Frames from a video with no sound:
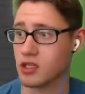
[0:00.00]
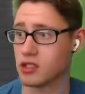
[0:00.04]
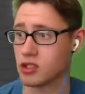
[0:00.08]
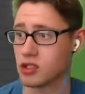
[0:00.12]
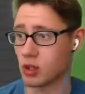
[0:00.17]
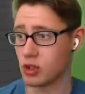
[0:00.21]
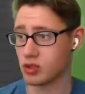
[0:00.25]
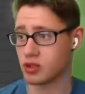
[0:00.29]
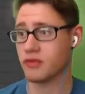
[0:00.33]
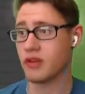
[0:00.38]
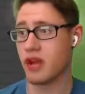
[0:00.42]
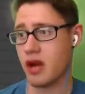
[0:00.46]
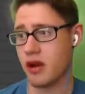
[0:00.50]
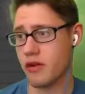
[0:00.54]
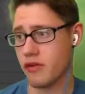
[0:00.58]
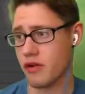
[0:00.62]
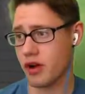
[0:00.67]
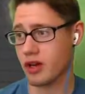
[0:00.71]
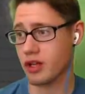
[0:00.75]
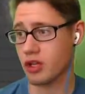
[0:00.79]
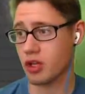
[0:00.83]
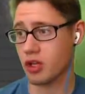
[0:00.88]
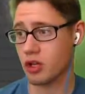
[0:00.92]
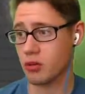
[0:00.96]
So it's a very,
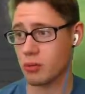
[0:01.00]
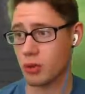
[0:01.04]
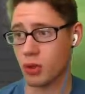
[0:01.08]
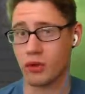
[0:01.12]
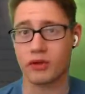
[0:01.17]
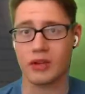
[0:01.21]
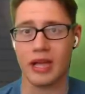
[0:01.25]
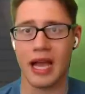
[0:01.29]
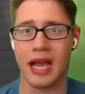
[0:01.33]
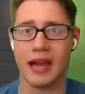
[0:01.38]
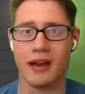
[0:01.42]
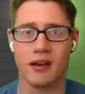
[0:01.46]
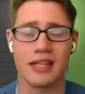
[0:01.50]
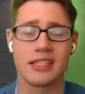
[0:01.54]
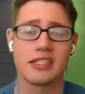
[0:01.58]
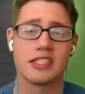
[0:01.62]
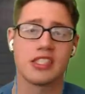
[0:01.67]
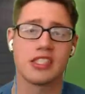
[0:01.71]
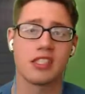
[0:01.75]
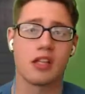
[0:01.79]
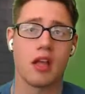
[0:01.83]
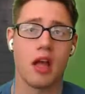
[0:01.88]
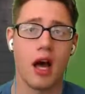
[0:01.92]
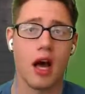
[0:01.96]
very good move. Kind of
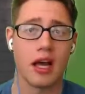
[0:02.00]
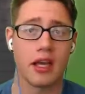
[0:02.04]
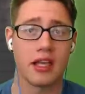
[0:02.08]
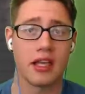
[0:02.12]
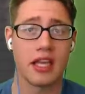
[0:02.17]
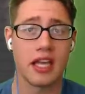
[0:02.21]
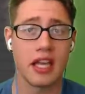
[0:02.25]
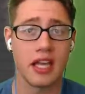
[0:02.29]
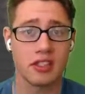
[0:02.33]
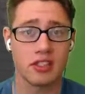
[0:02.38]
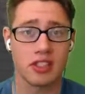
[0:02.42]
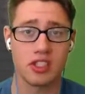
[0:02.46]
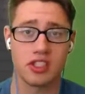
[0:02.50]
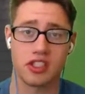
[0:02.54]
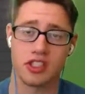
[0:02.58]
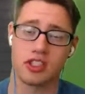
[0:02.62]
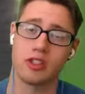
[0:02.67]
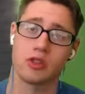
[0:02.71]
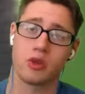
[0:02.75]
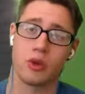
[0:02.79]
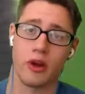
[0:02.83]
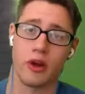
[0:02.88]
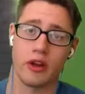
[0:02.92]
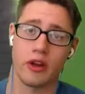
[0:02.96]
like King's
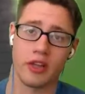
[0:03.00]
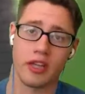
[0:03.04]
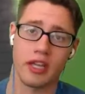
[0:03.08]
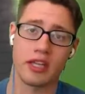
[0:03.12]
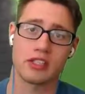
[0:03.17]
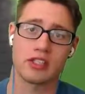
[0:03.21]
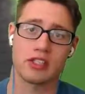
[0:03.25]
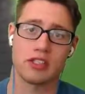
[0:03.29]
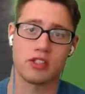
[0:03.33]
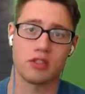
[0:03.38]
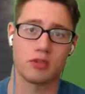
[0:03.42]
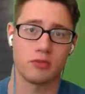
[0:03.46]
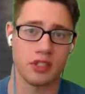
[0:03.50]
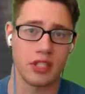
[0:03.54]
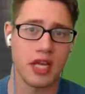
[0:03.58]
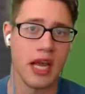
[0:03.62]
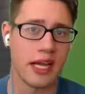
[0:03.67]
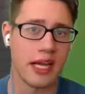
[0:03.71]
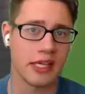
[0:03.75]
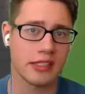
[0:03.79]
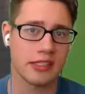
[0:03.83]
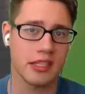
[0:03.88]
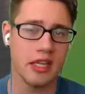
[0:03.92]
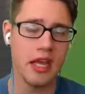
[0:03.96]
Shield, where King's Shield
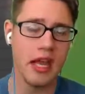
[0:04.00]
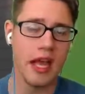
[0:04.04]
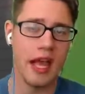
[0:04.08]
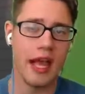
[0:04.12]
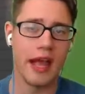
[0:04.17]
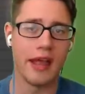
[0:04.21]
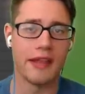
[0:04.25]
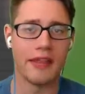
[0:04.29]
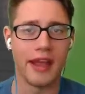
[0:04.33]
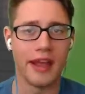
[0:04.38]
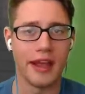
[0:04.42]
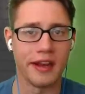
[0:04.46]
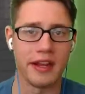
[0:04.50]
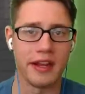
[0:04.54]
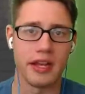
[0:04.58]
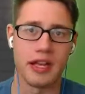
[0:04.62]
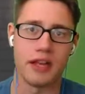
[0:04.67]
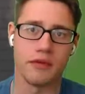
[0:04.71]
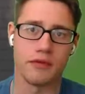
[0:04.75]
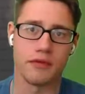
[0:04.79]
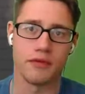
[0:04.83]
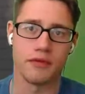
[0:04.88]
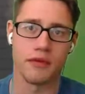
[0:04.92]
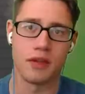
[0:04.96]
protects, and then
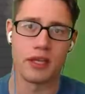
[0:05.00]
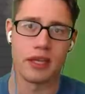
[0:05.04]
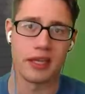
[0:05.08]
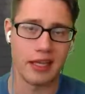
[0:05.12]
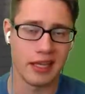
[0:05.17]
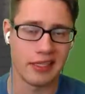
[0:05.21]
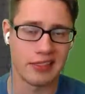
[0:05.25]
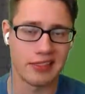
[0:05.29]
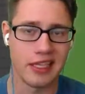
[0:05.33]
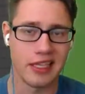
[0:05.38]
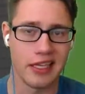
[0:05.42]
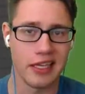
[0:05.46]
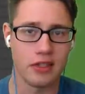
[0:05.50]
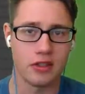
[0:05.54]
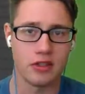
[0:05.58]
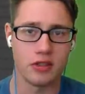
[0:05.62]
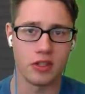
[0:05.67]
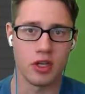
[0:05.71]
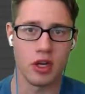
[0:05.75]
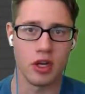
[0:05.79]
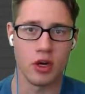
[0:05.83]
if it gets hit,